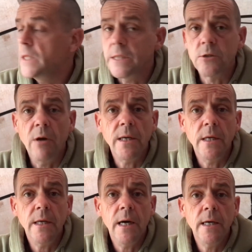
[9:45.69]
It's great,
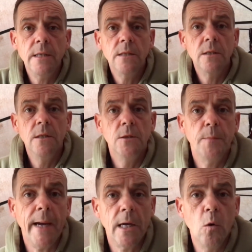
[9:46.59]
isn't it, eh?
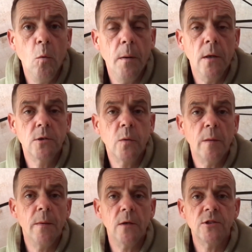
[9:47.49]
About
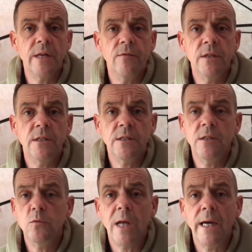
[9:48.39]
7:15, 7:20, it's
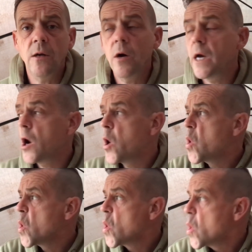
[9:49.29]
still daylight.
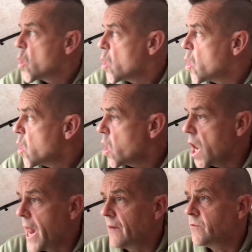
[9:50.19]

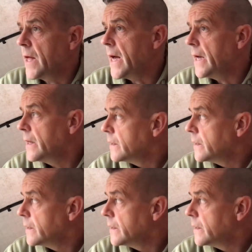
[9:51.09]
Love that.